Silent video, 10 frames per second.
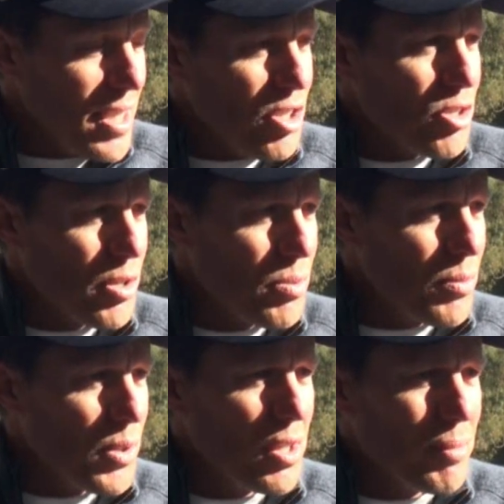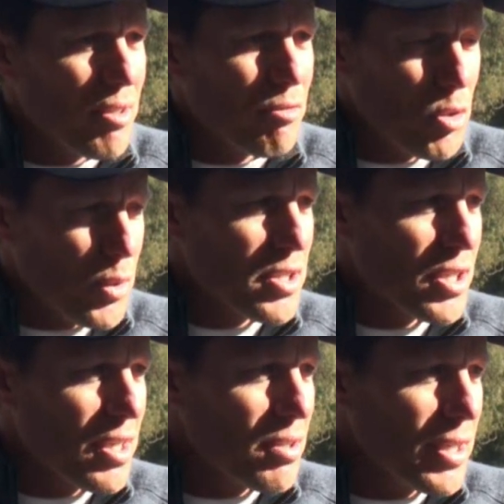Yeah, knee surgery went well. About four
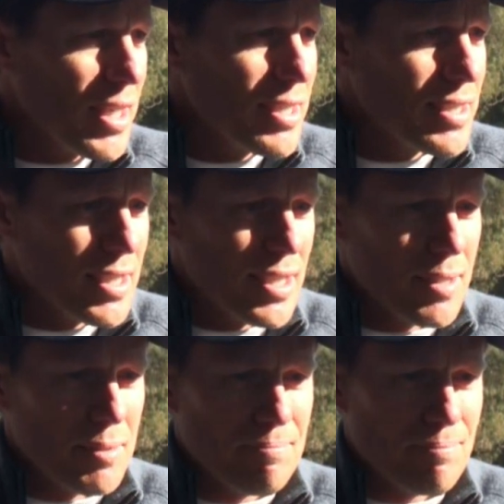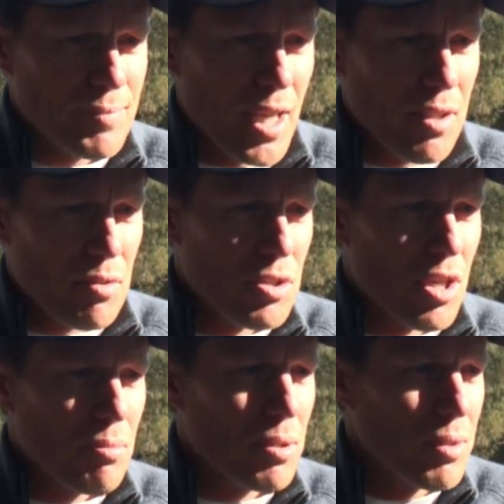weeks ago, I had um,
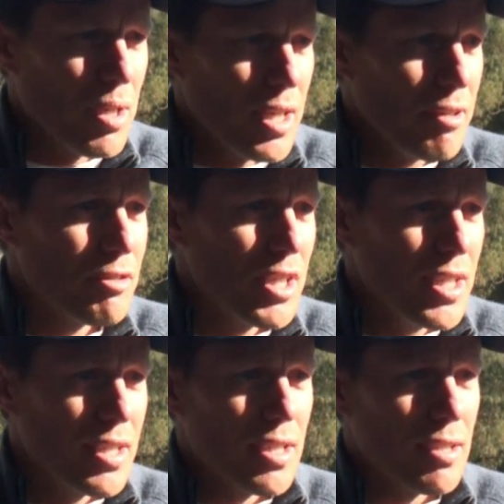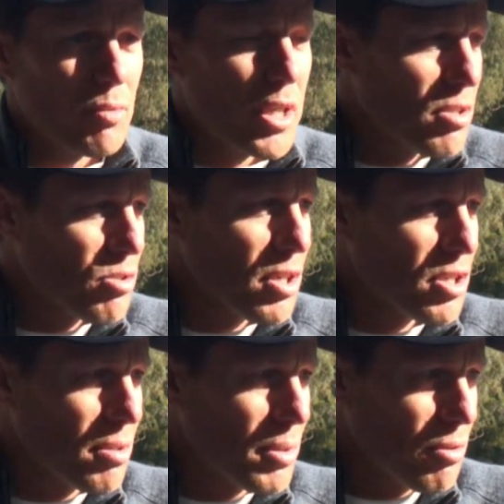arthroscope on my left knee and then a
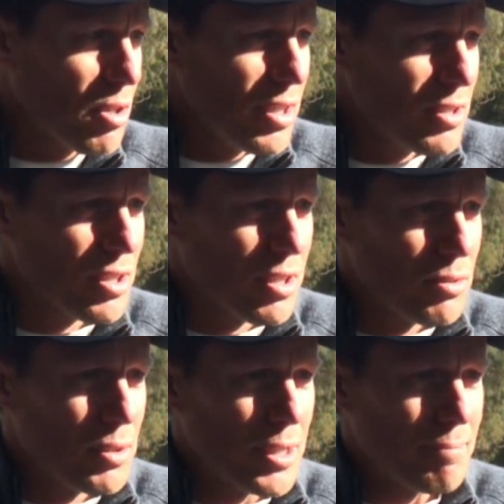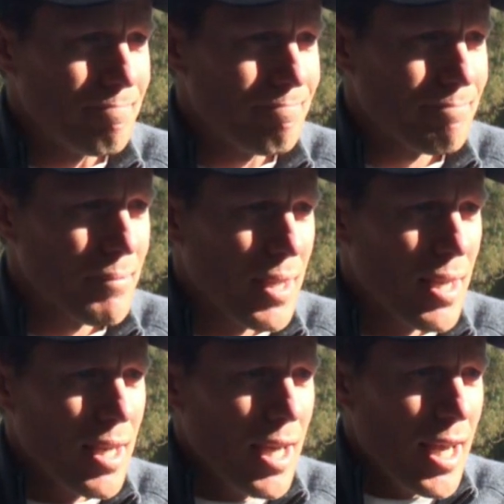reconstruction on my right. So um,
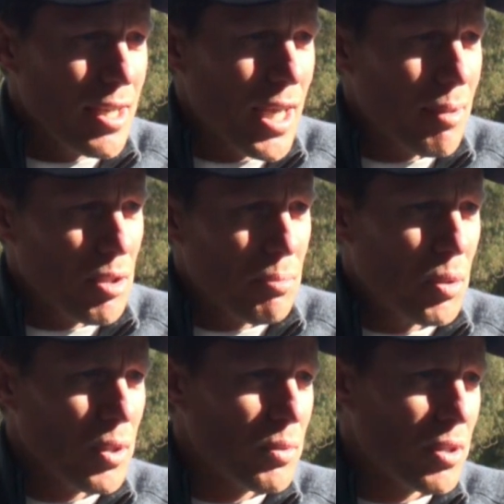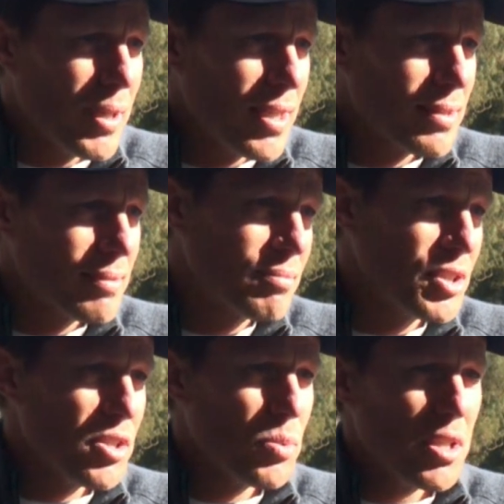it came to the point where about
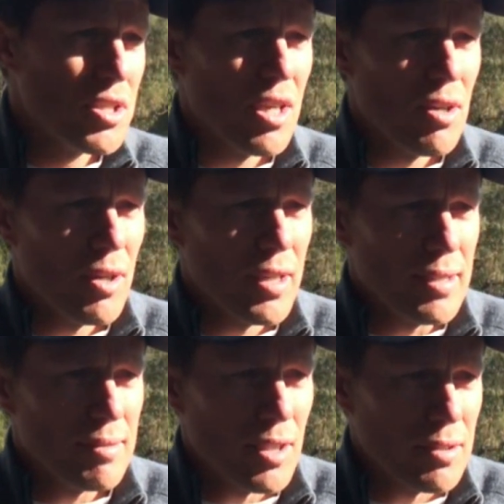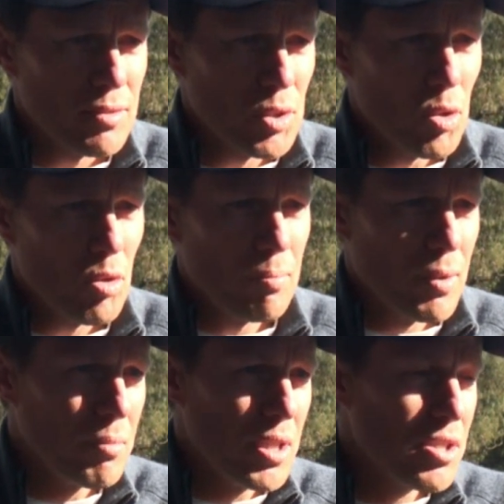six weeks ago I, I tore
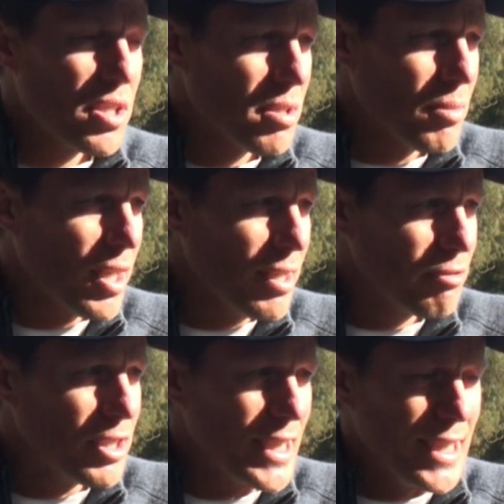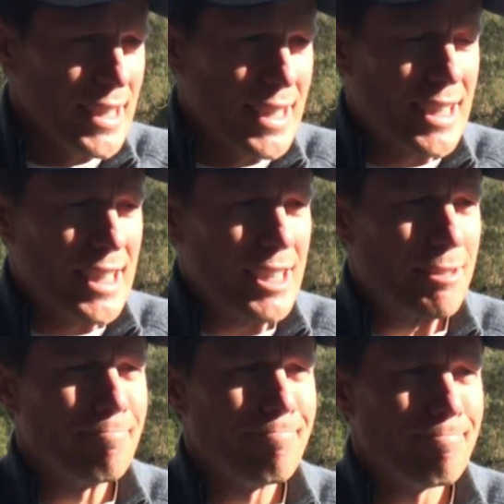the meniscus in my left knee,
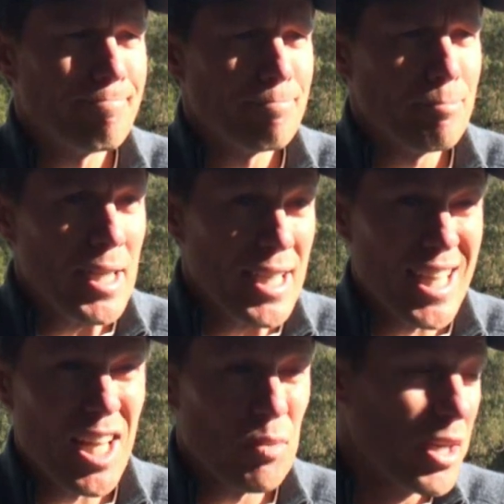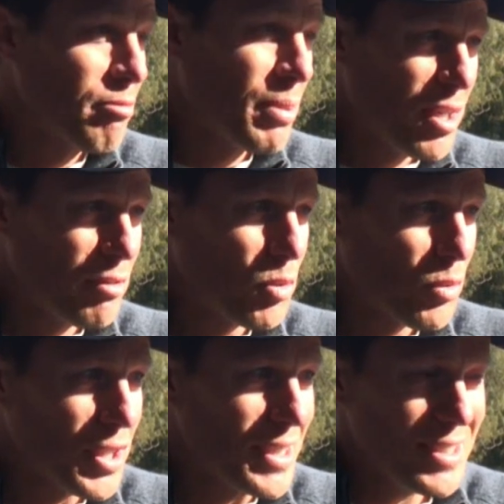um, bending down a read of putt of
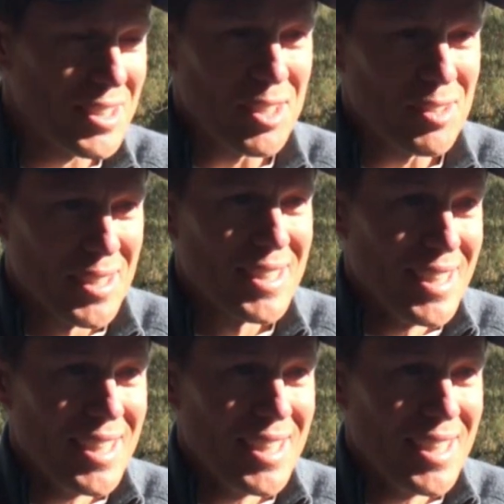all things. So